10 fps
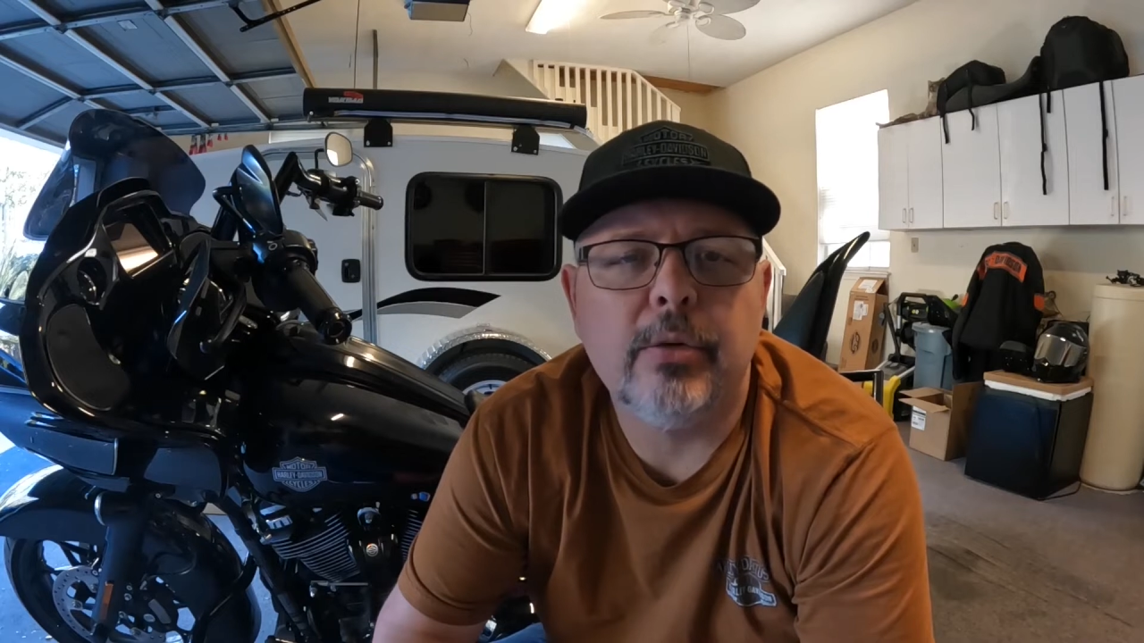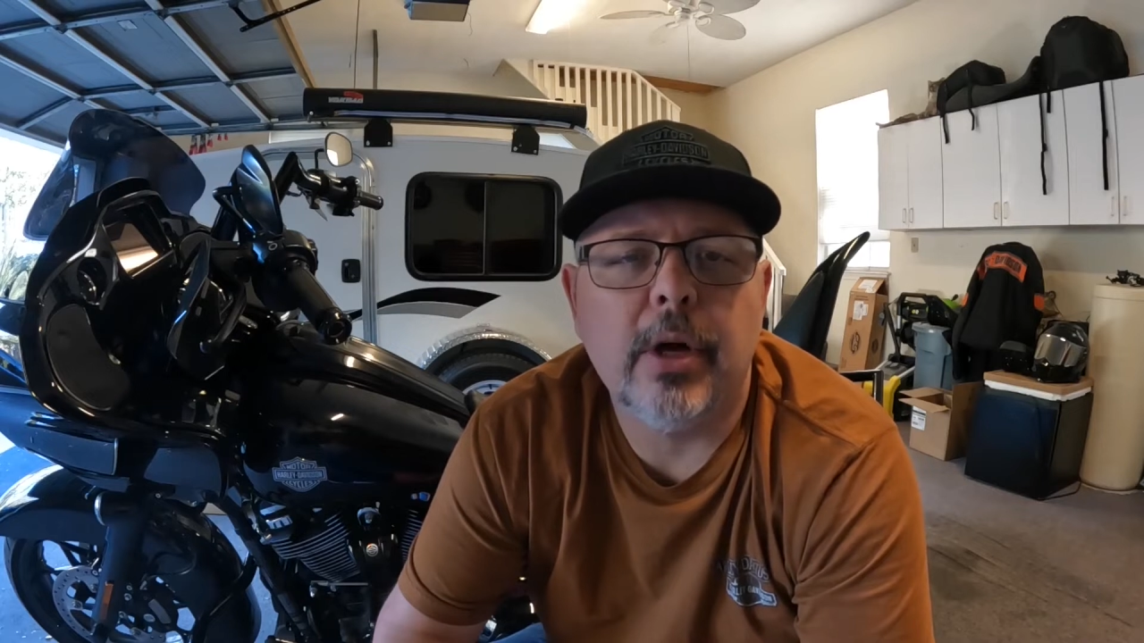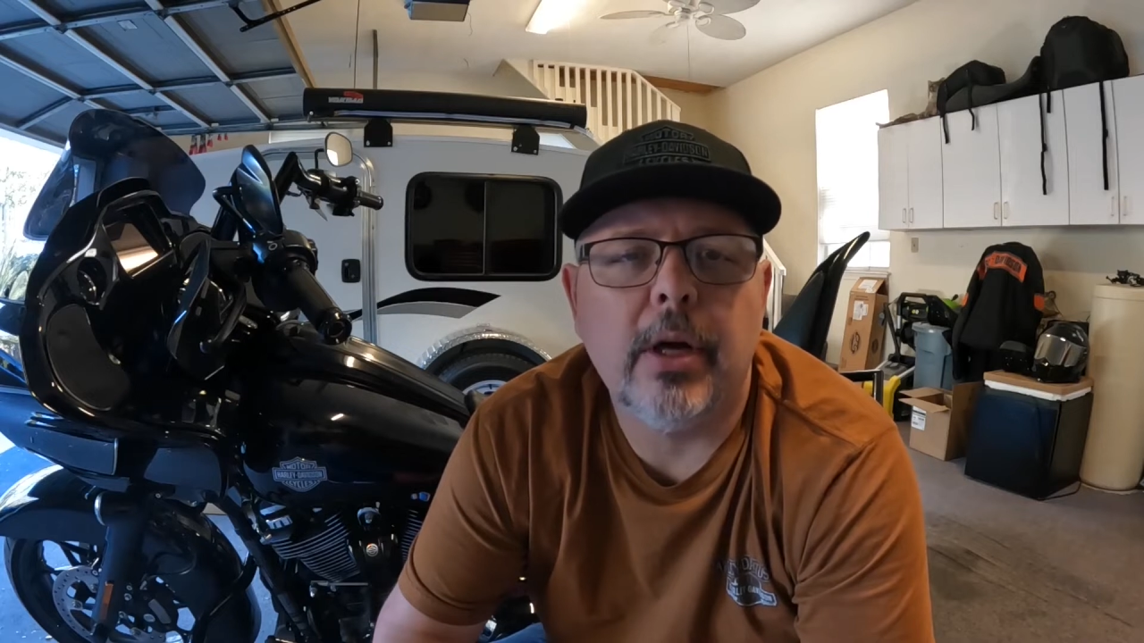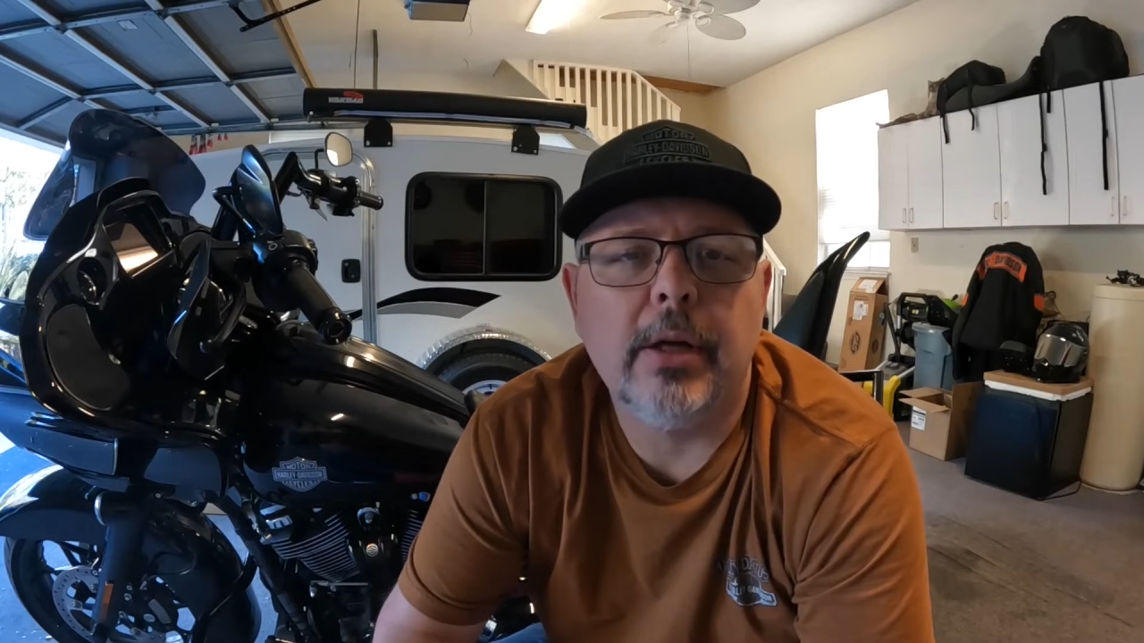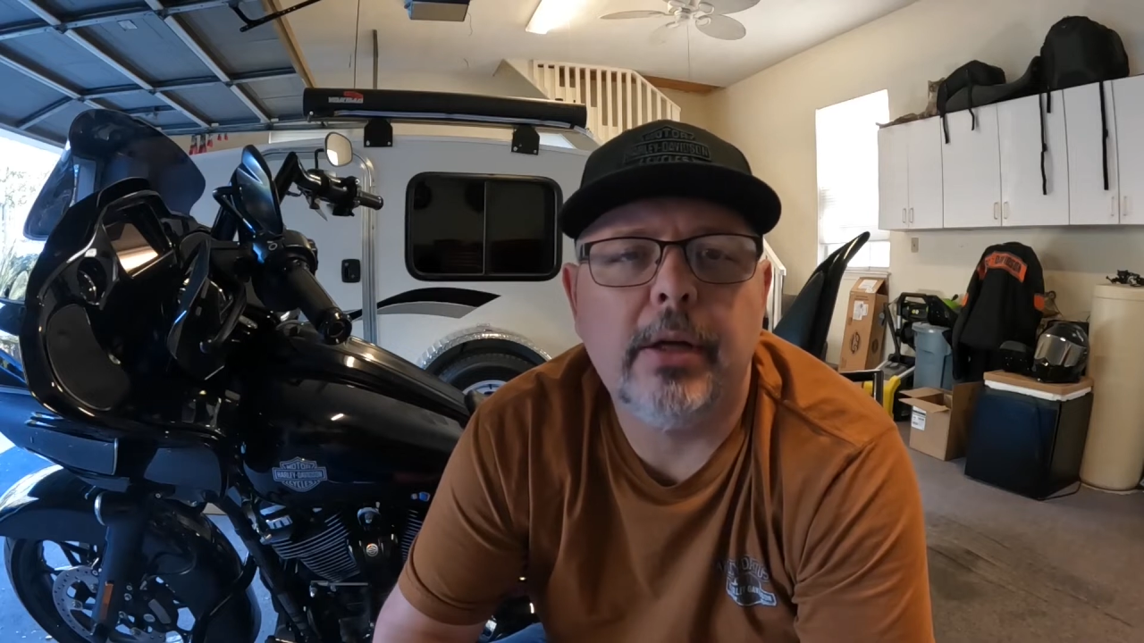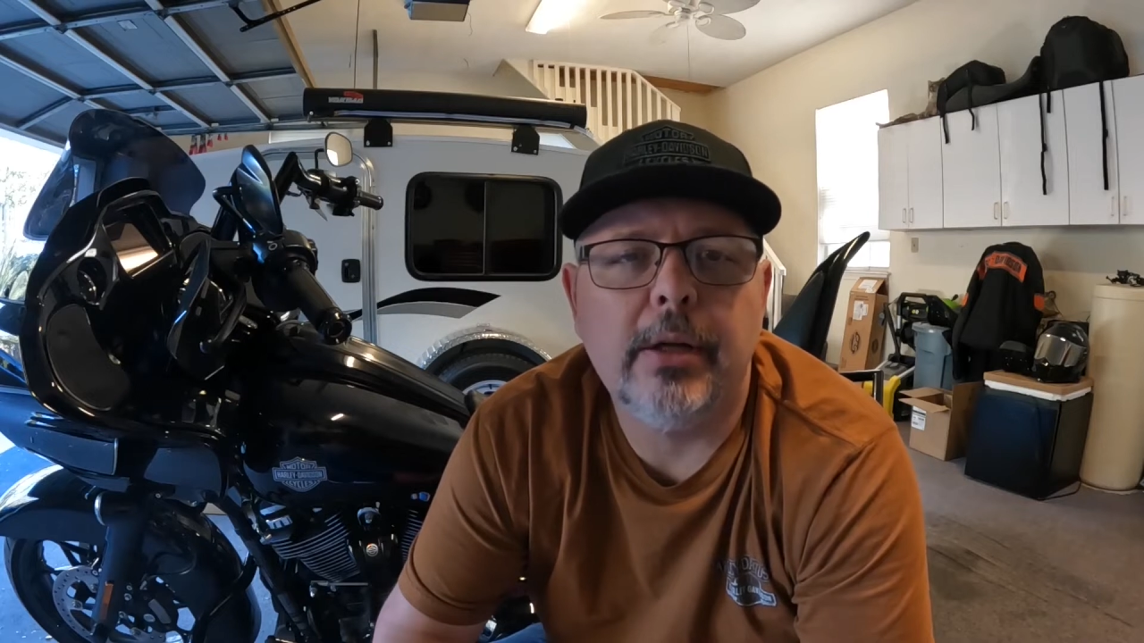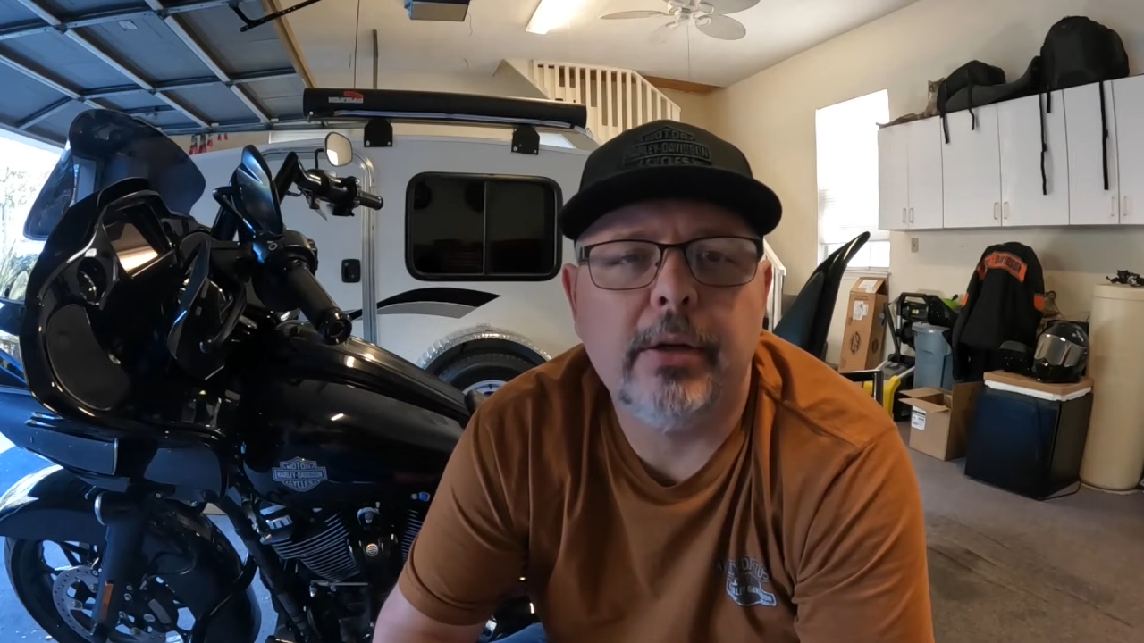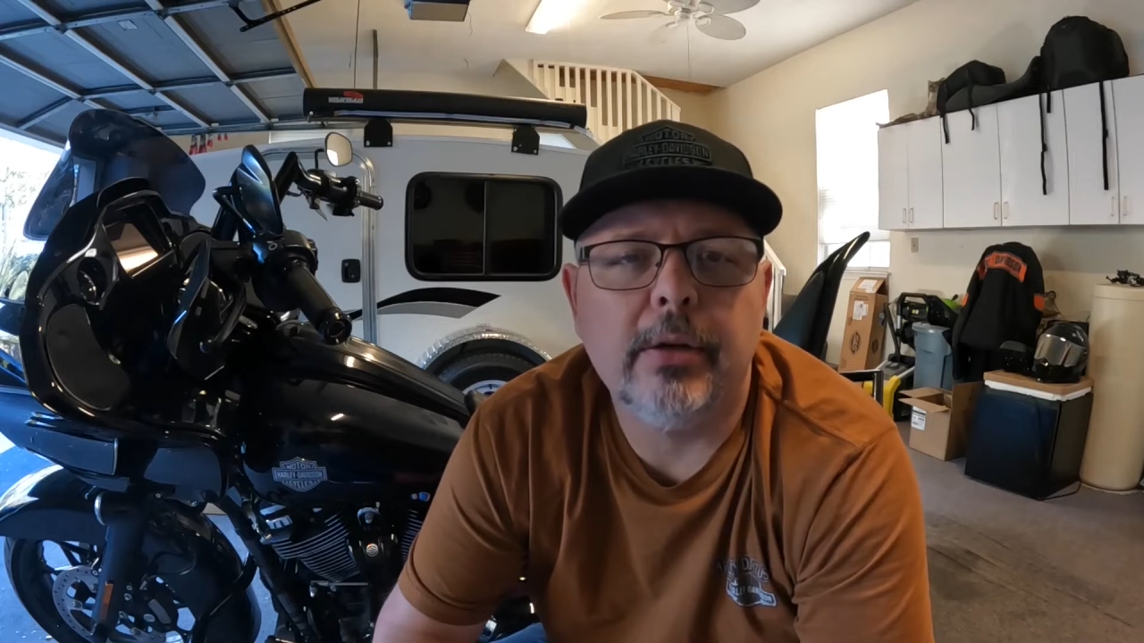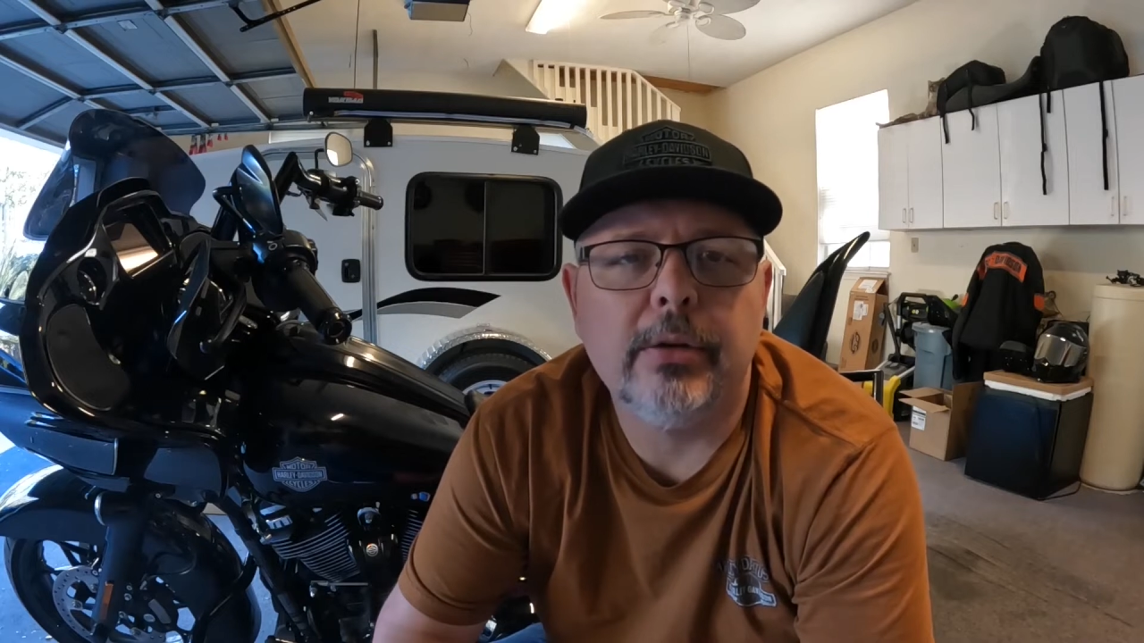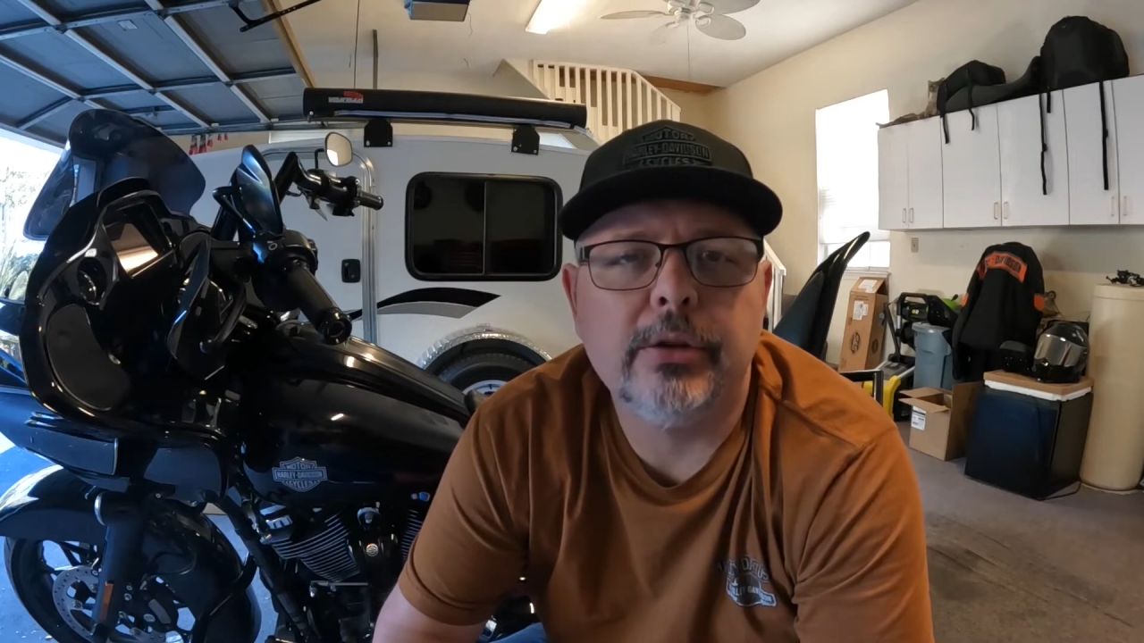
not here,